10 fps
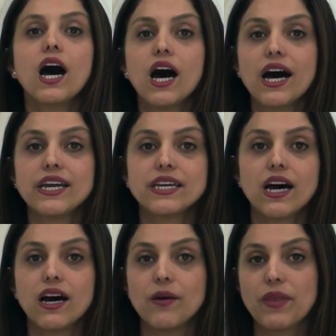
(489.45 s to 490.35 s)
I
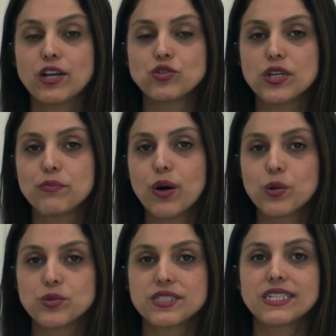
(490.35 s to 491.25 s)
um, actually
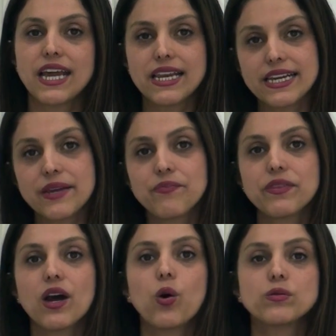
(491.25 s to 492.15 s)
post daily
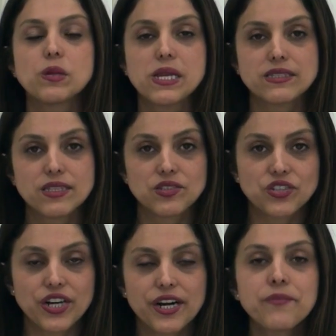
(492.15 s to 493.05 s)
all the lessons
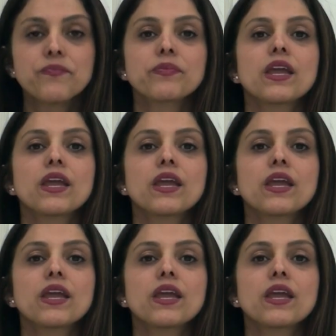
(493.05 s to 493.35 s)
there.